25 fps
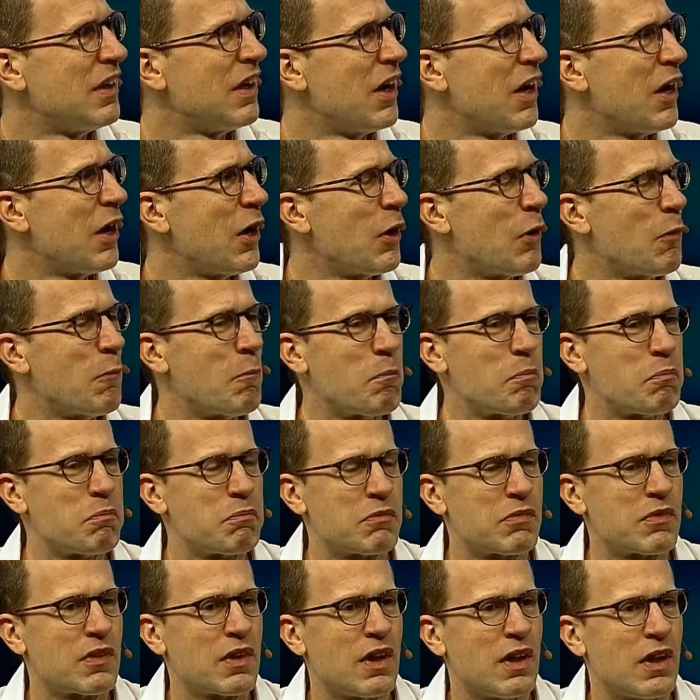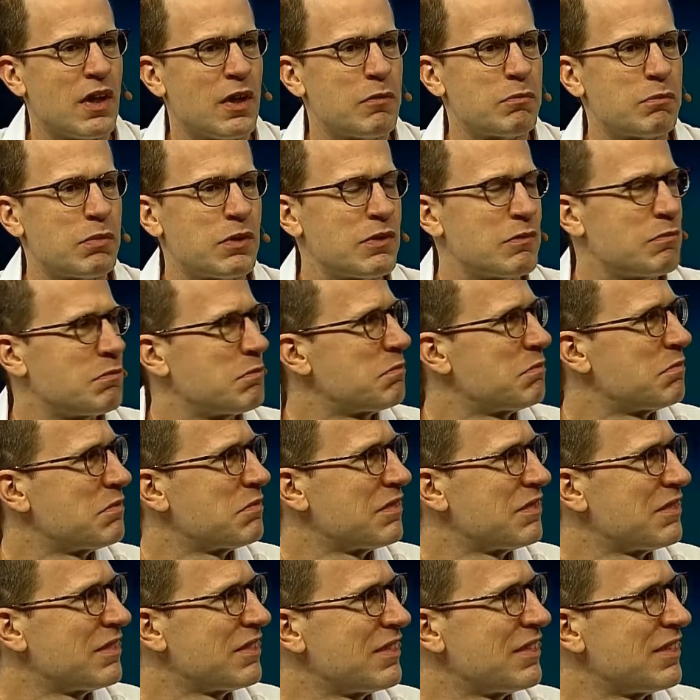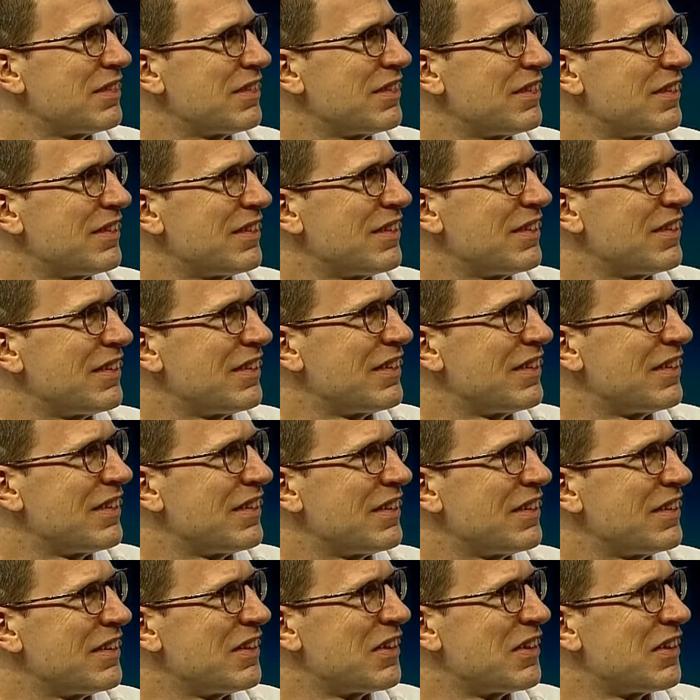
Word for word: Um, but yeah, and